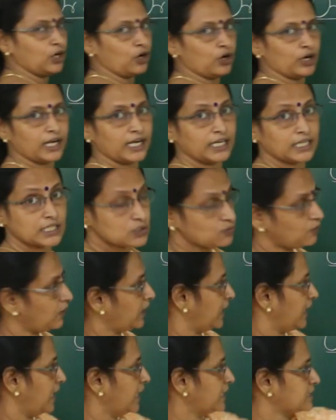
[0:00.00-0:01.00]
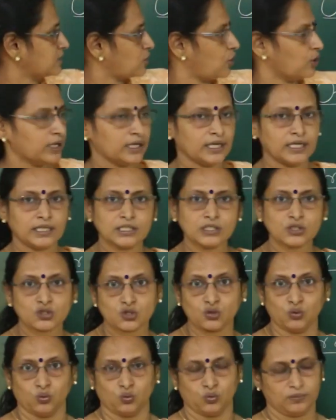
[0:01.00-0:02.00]
coordinate is 1, x coordinate is
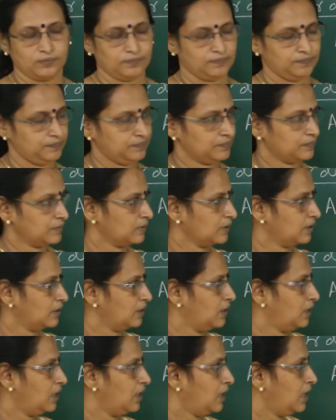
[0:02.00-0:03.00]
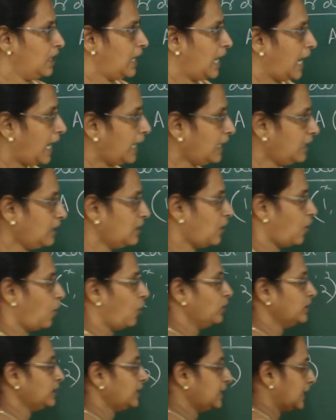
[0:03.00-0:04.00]
2. And
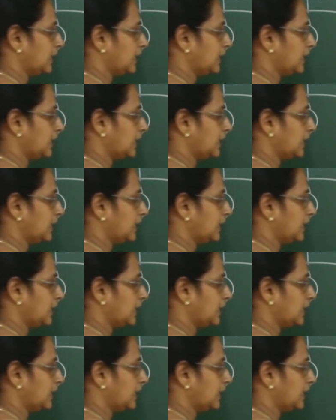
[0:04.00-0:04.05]
on the